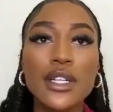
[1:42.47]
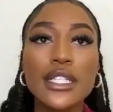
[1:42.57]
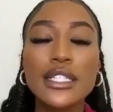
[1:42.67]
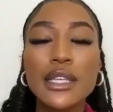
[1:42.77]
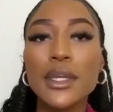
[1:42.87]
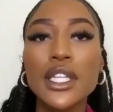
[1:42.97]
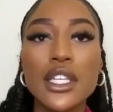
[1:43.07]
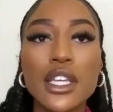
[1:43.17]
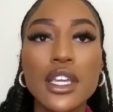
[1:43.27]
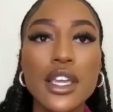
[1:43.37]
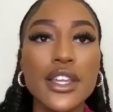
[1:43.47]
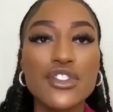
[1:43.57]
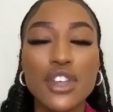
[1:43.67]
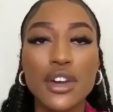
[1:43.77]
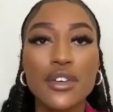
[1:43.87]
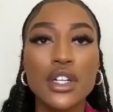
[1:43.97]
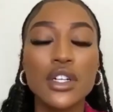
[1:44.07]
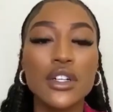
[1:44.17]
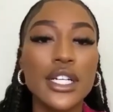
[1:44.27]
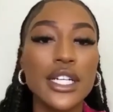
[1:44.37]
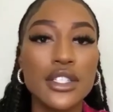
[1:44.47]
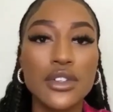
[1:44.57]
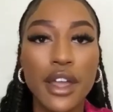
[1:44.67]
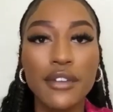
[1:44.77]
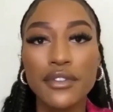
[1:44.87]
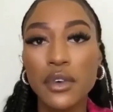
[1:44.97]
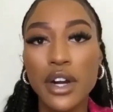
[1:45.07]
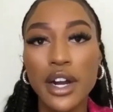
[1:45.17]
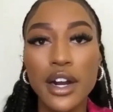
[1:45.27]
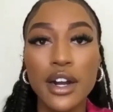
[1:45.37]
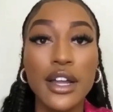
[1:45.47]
CBD in general is great for